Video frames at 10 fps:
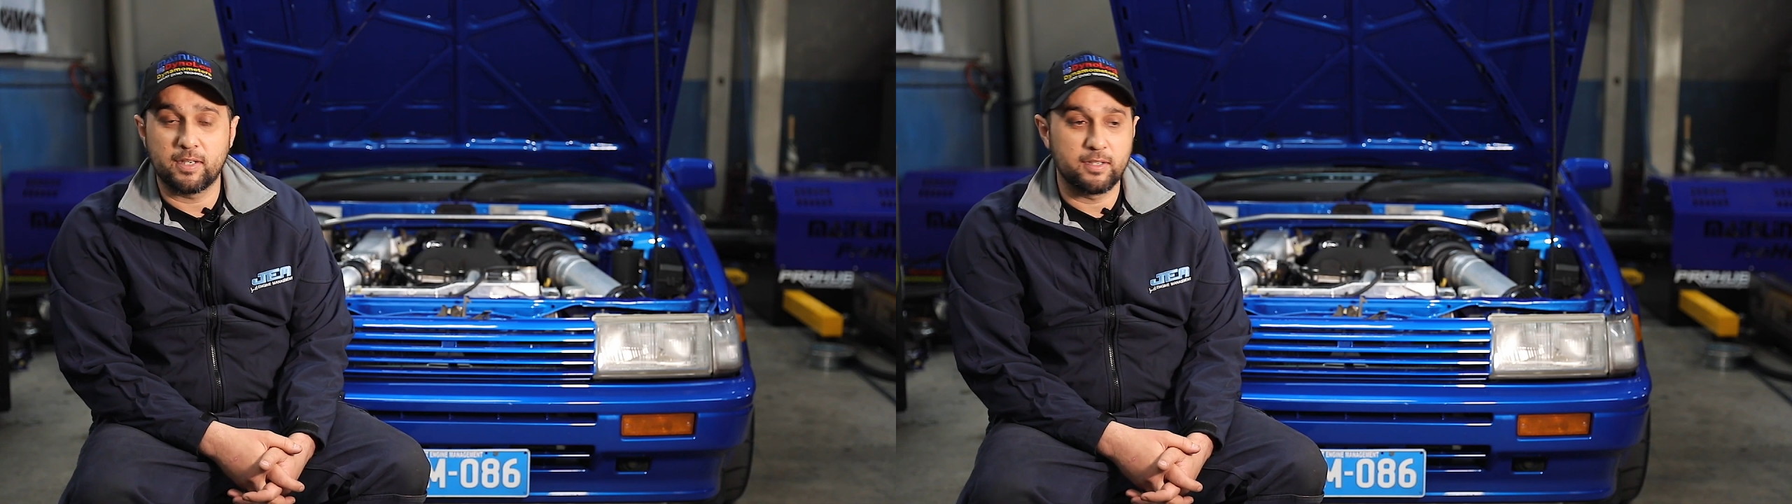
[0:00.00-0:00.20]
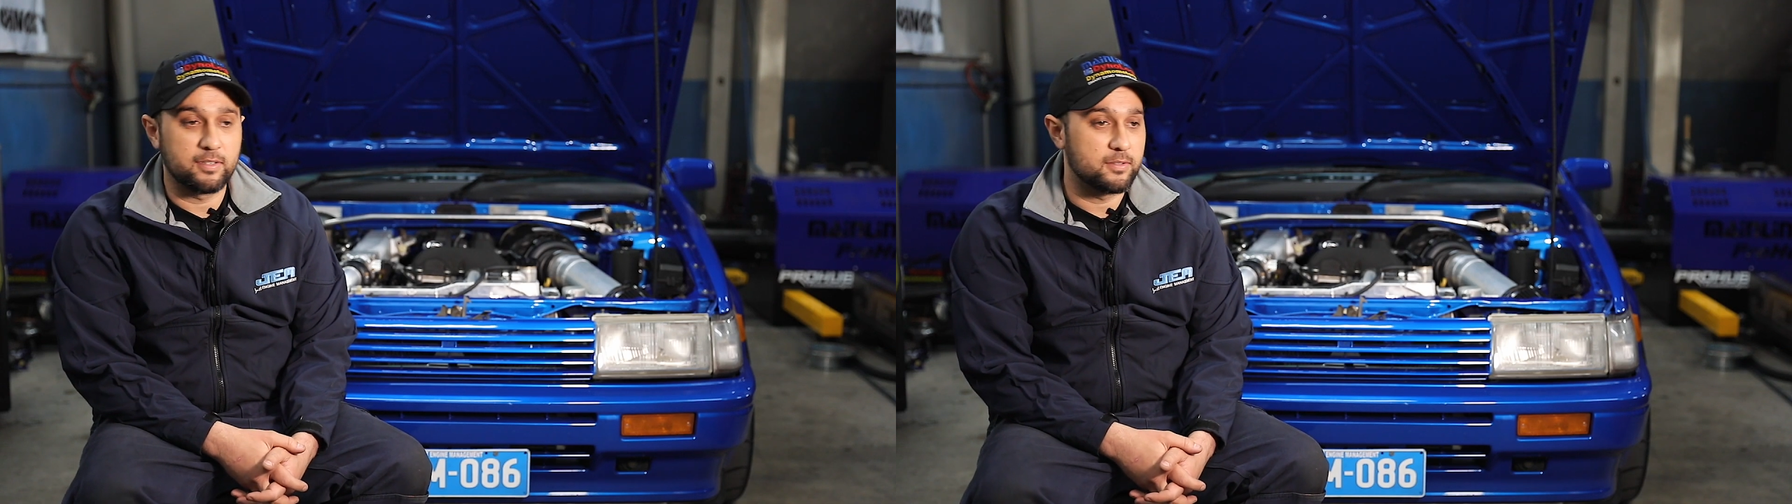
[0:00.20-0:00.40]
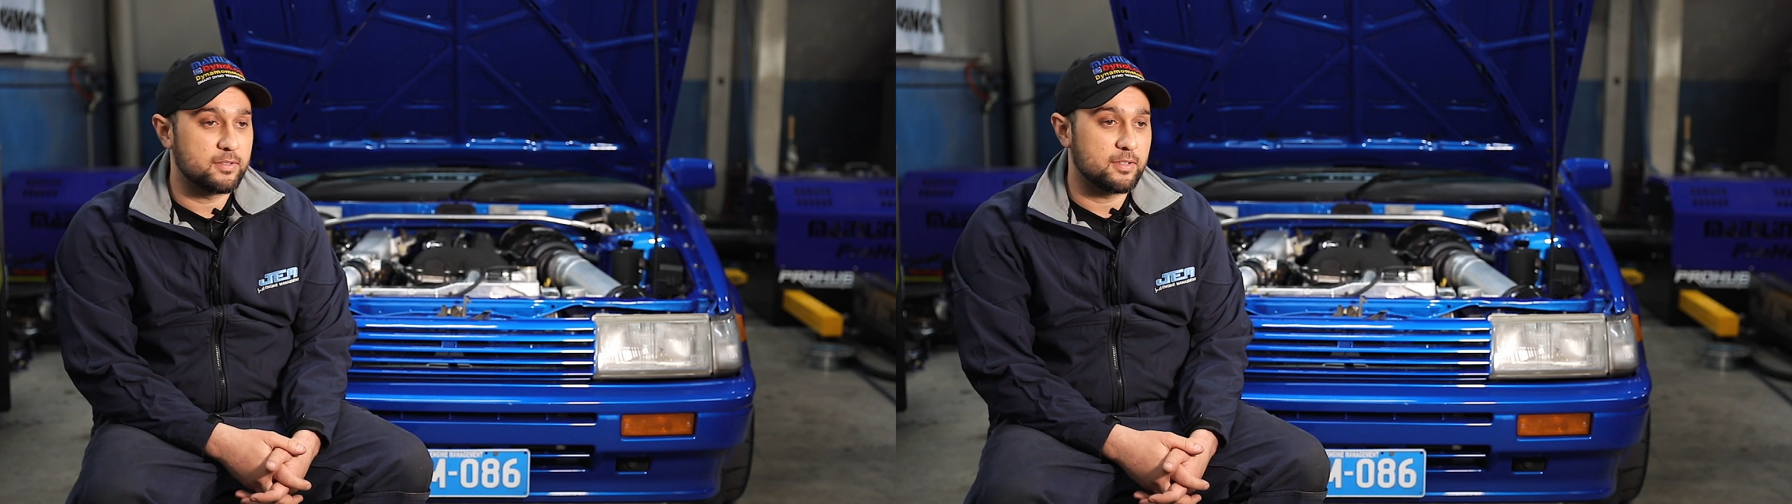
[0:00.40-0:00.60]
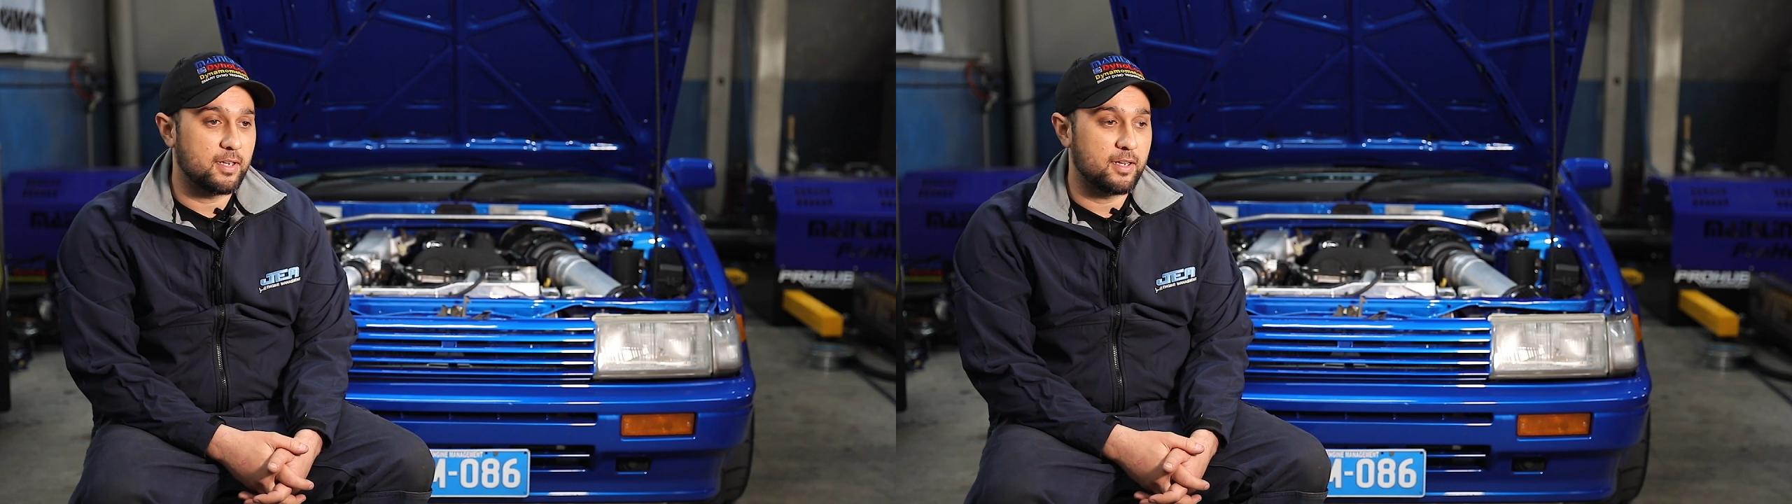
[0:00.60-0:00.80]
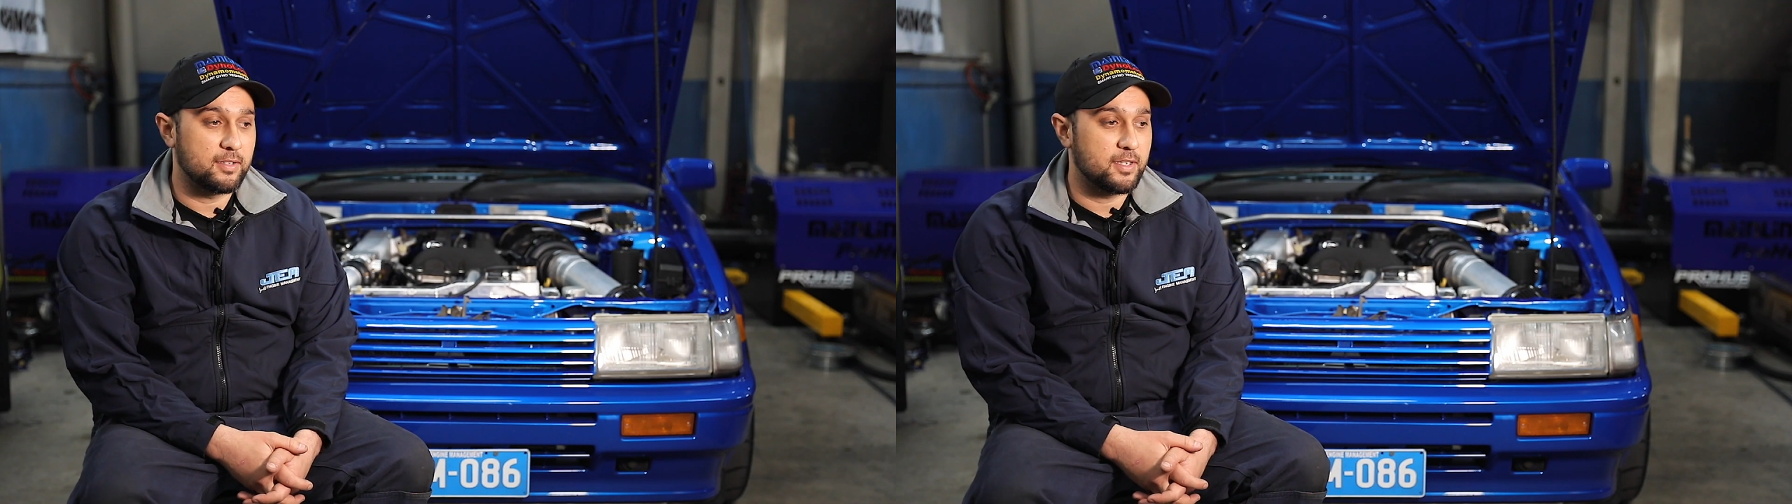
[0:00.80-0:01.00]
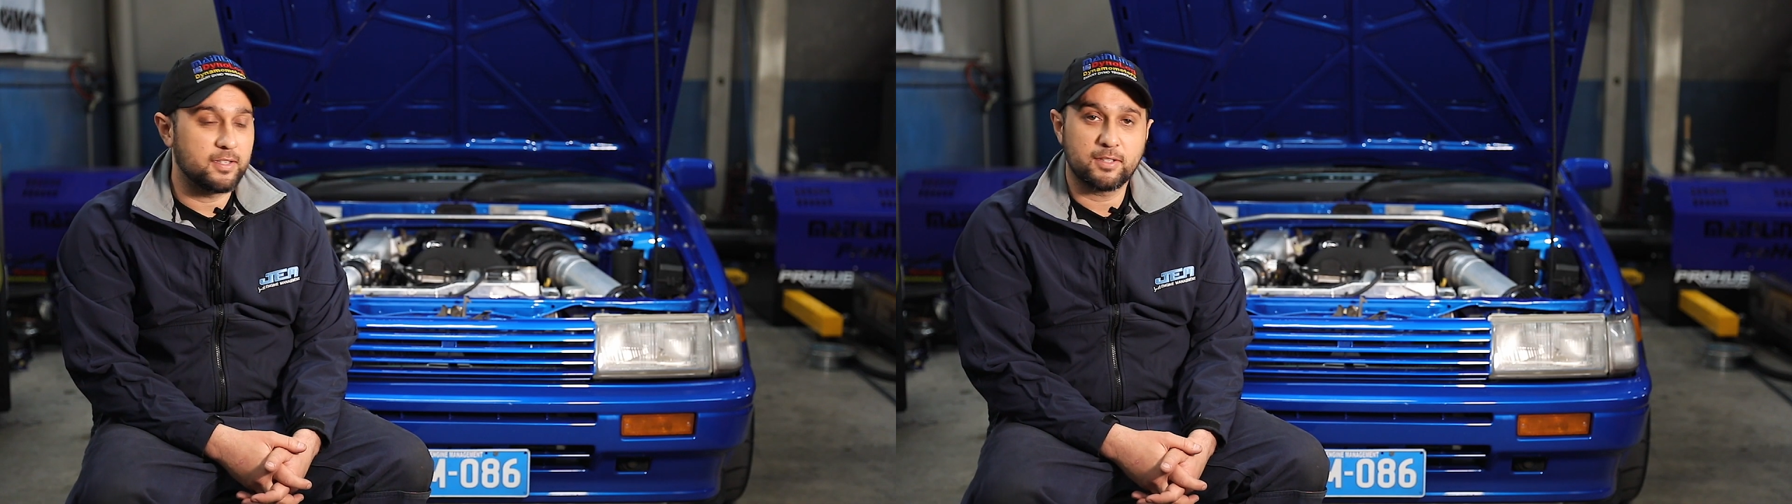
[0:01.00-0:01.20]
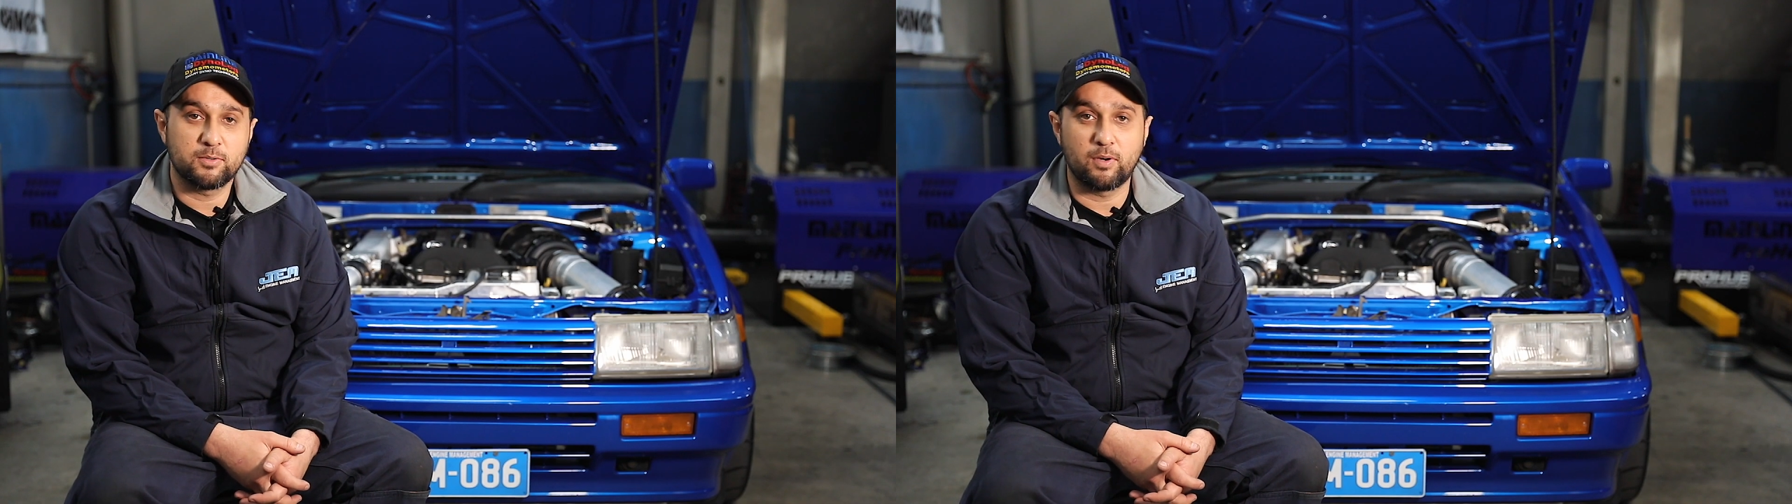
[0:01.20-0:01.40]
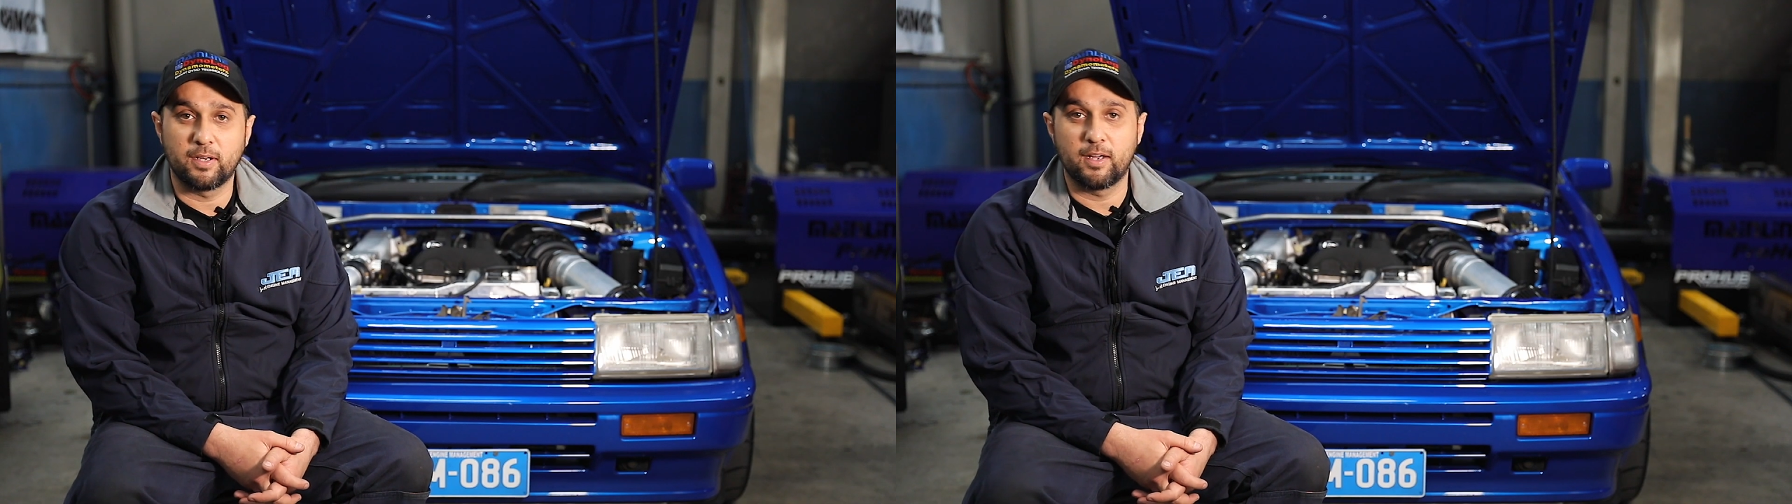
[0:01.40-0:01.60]
and yeah,
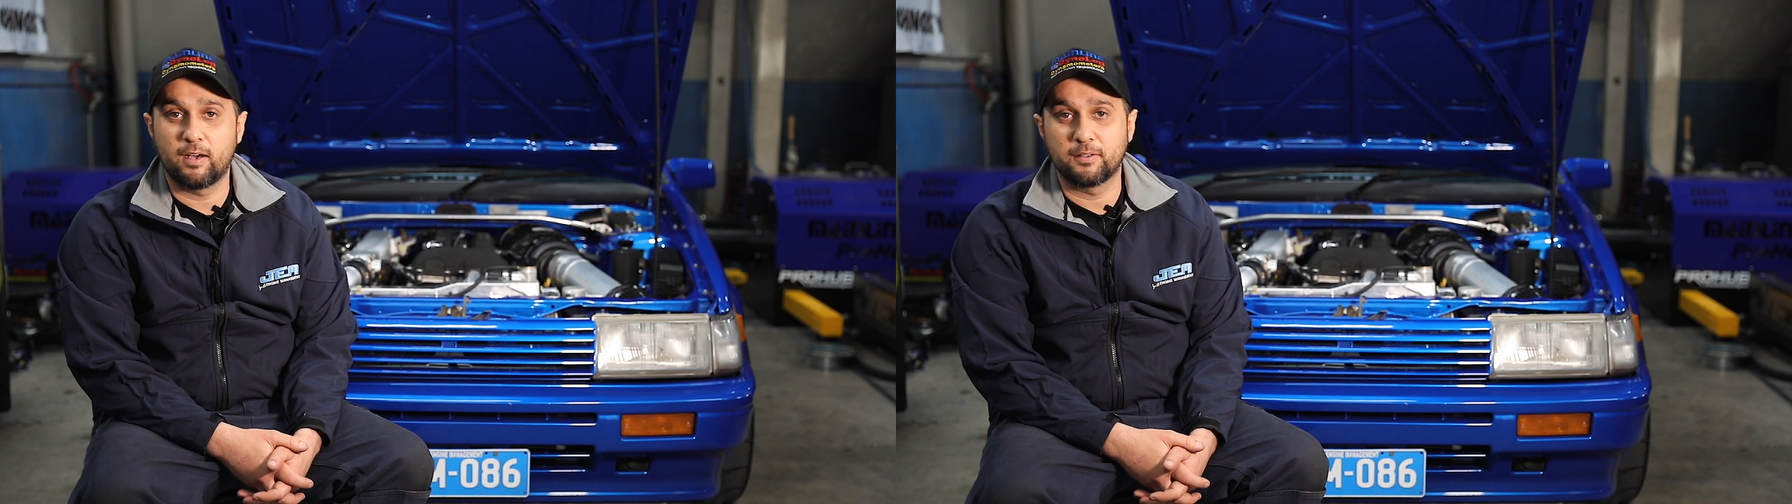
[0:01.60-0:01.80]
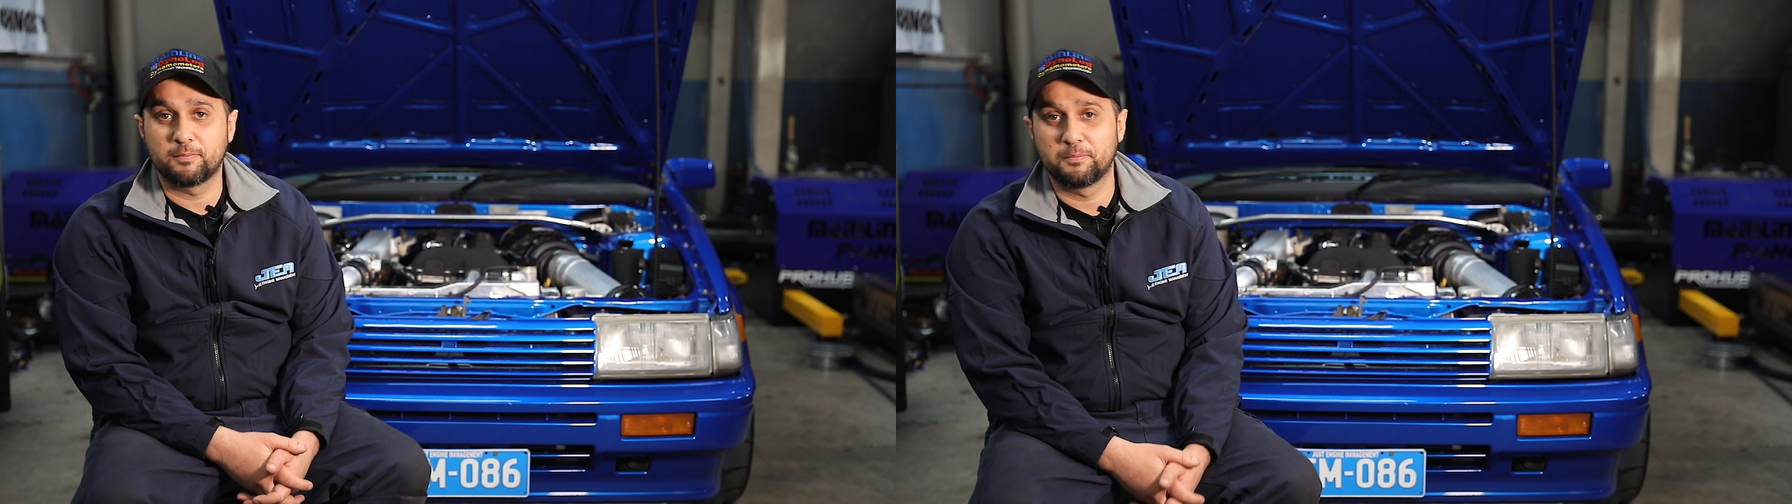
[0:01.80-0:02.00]
that's why now